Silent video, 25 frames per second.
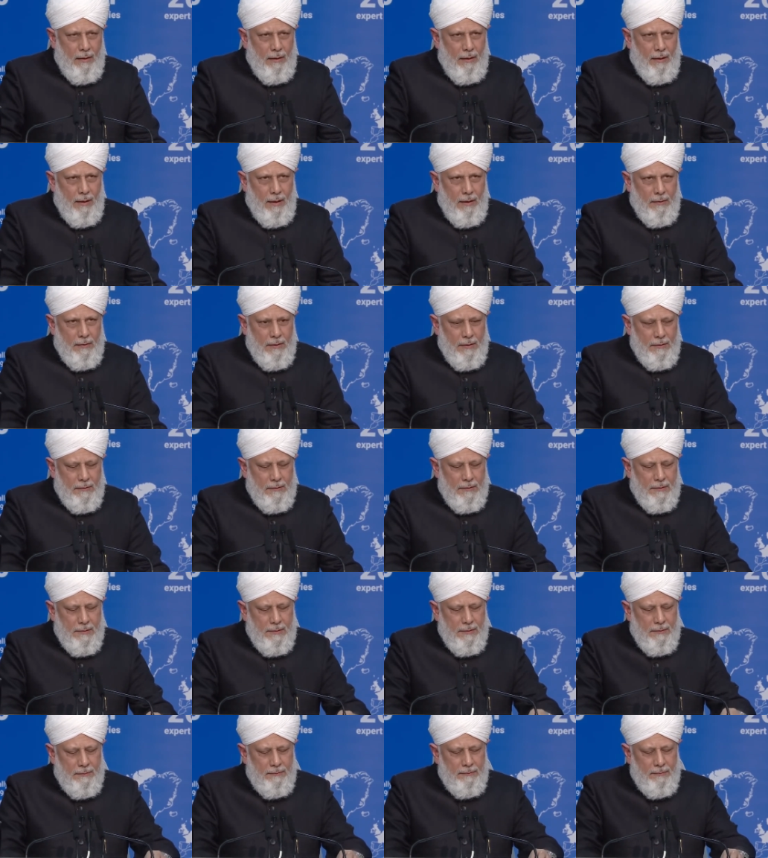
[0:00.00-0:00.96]

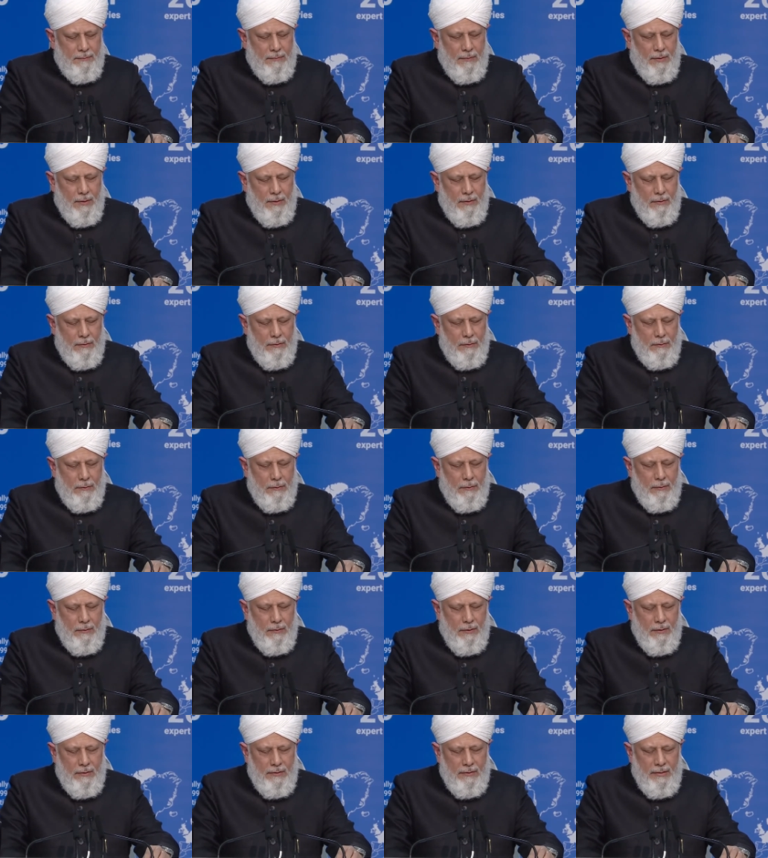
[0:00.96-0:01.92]
However, do
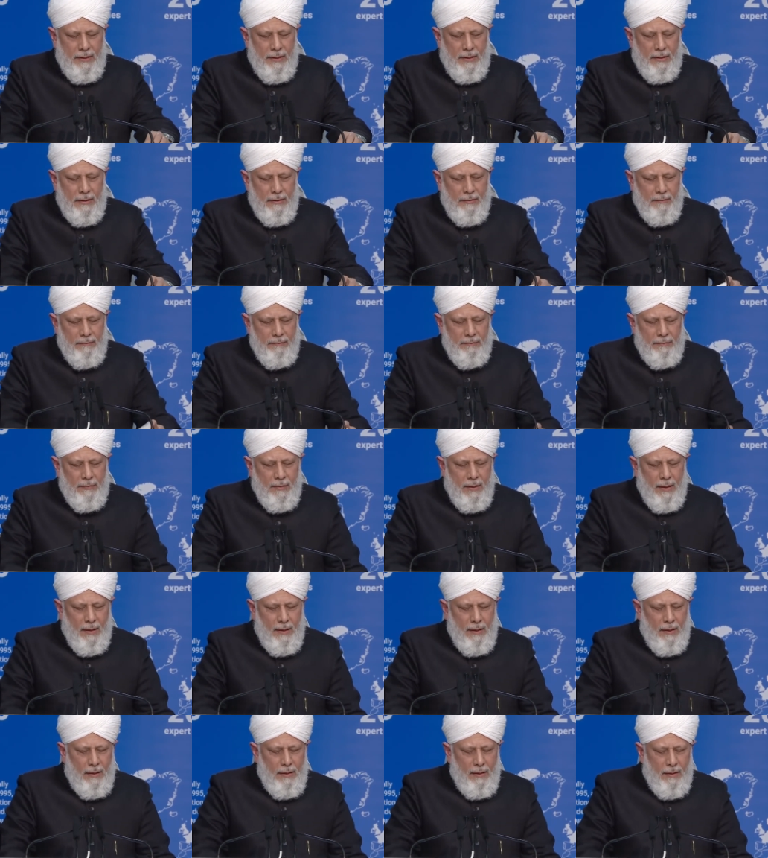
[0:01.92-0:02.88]
not think
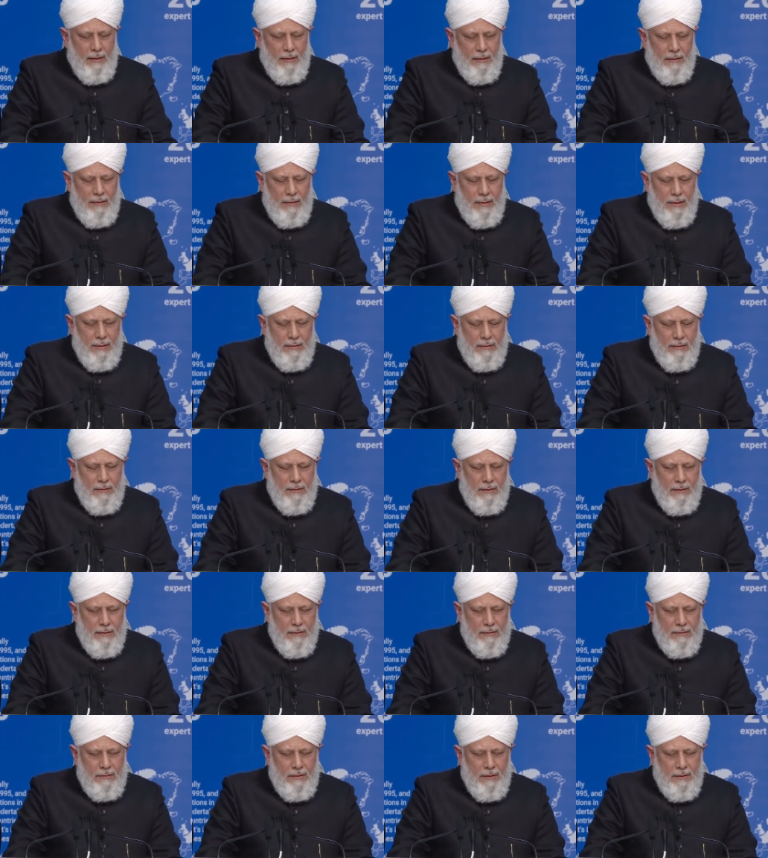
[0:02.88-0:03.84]
that the
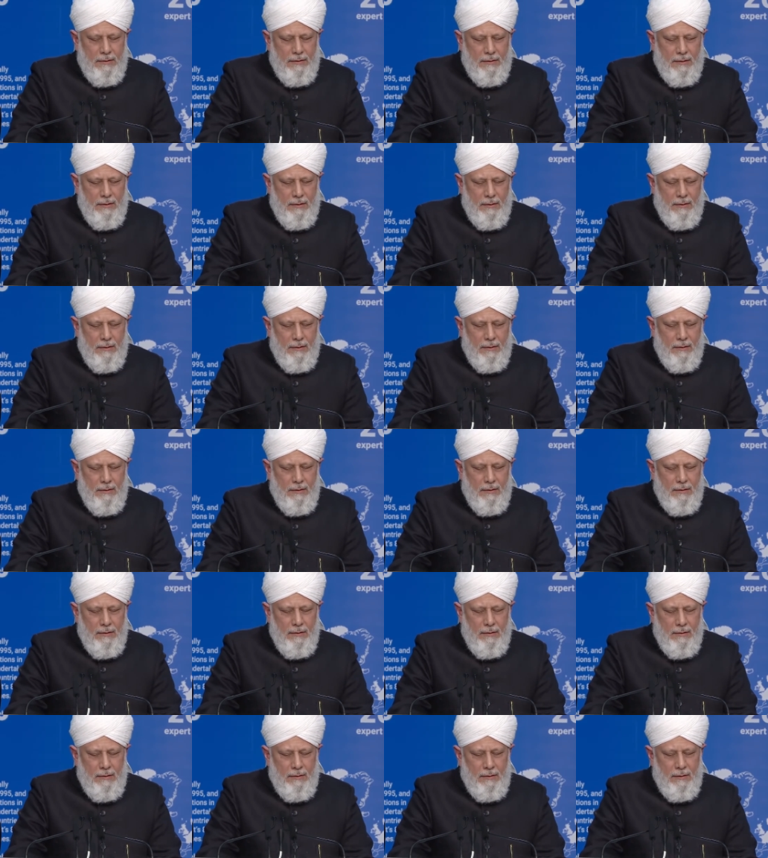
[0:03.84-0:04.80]
construction
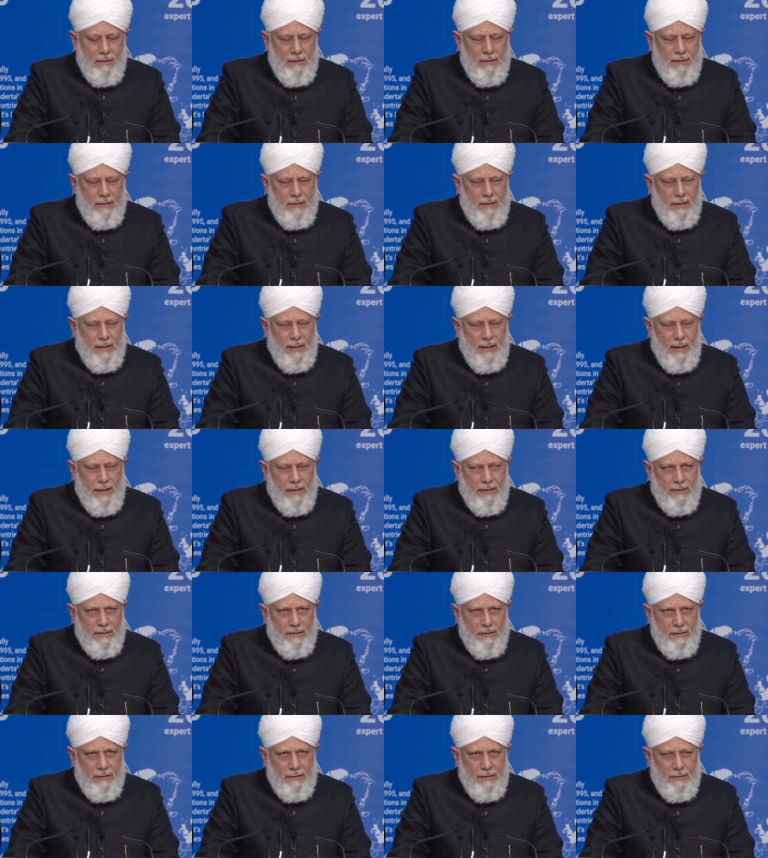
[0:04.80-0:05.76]
is the
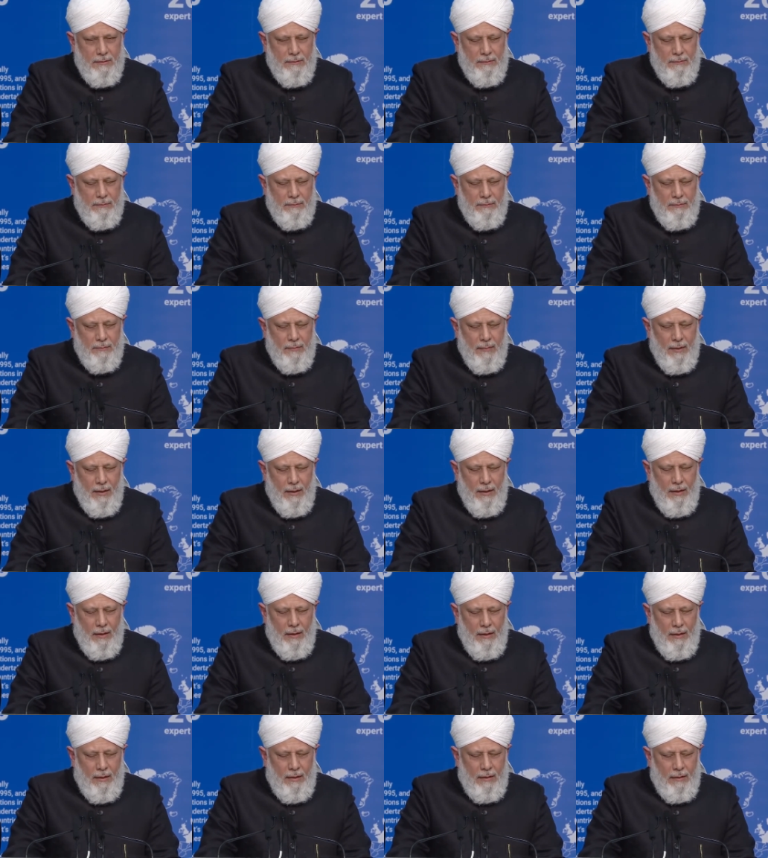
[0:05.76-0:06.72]
end.
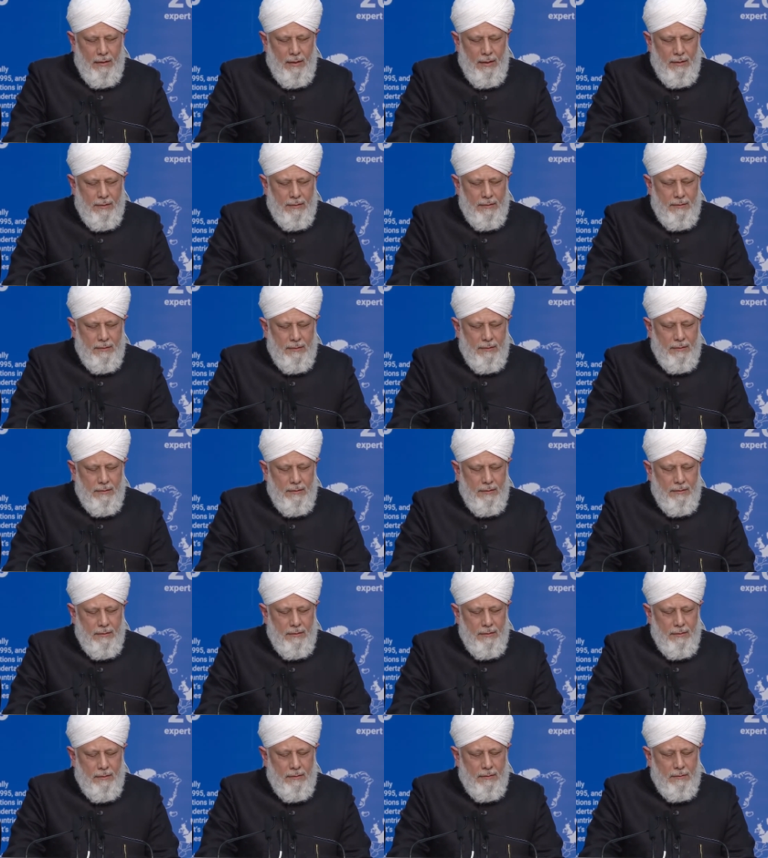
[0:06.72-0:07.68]
Rather,
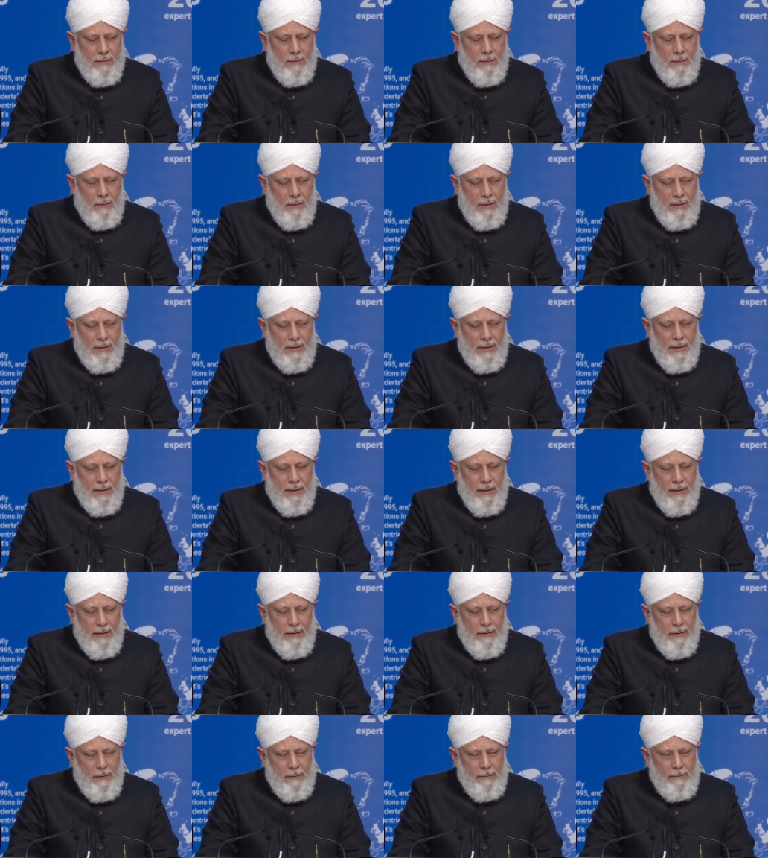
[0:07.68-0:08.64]
it is only the
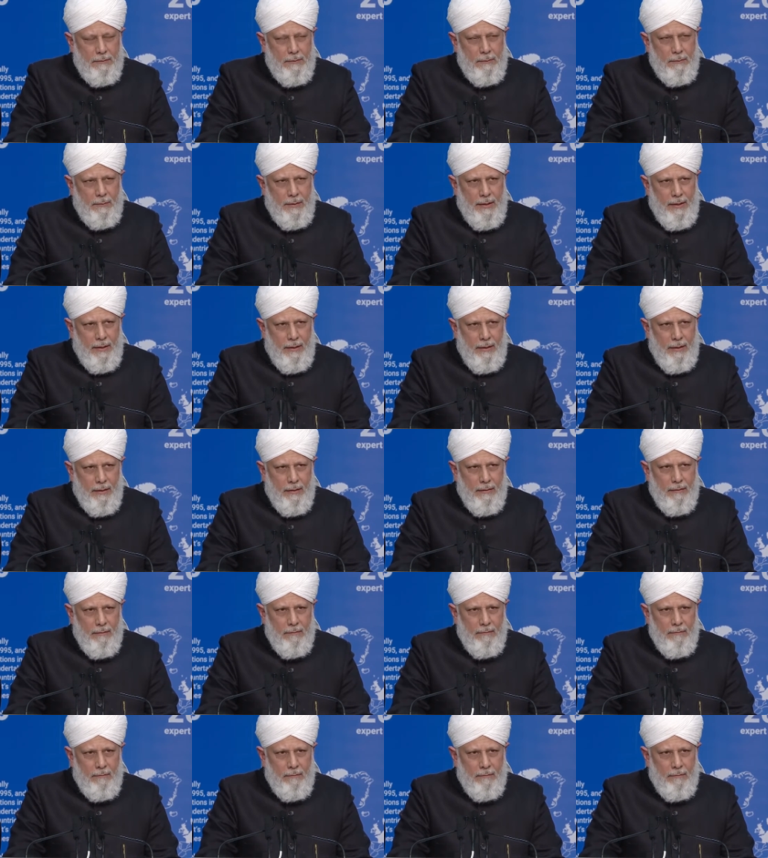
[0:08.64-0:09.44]
end of the beginning.